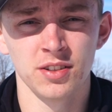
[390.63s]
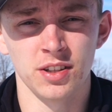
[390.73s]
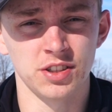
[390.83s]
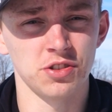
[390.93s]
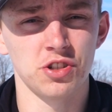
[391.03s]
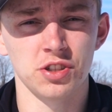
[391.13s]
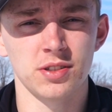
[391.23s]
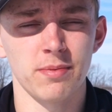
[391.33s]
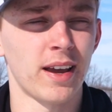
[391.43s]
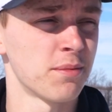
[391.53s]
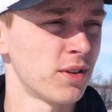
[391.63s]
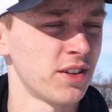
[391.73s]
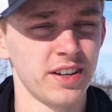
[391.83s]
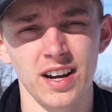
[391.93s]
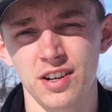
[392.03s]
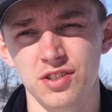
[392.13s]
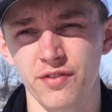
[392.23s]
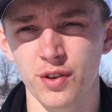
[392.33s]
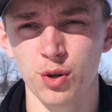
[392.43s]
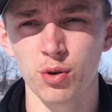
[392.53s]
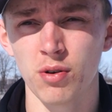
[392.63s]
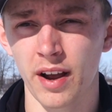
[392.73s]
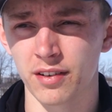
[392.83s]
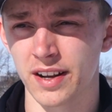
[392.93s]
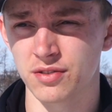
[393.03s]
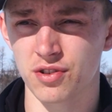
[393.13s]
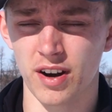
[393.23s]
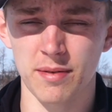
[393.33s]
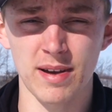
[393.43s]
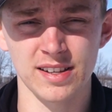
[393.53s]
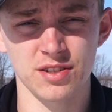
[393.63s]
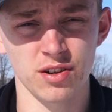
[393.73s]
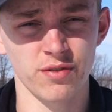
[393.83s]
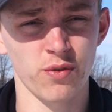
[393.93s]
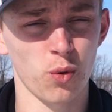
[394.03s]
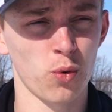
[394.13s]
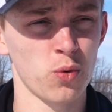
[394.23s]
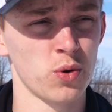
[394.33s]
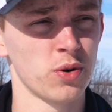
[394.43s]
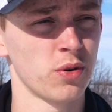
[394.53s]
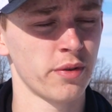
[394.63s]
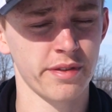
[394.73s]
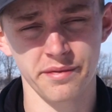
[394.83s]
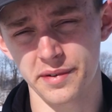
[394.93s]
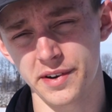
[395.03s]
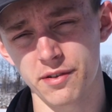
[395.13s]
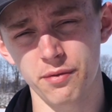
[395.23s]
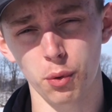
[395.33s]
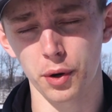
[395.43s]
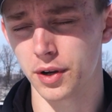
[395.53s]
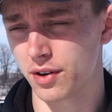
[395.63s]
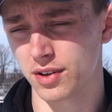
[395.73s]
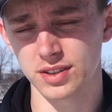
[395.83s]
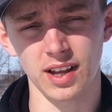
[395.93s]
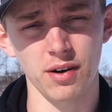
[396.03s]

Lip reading: This is just my completely honest review. I ran Strike Master for 3 or 4 years.